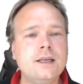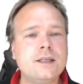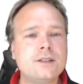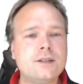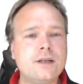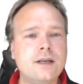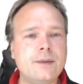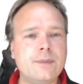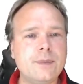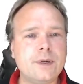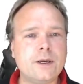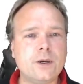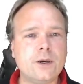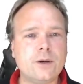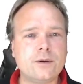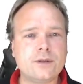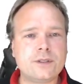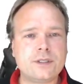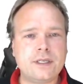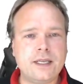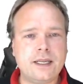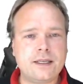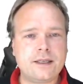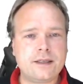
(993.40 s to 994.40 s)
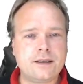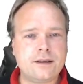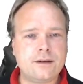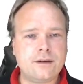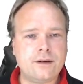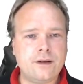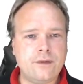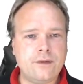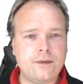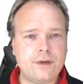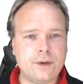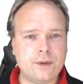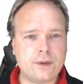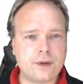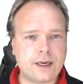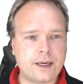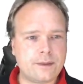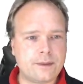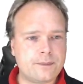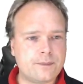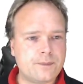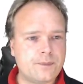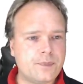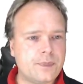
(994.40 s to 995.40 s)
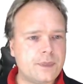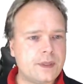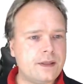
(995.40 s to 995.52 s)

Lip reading: So let me close that view again.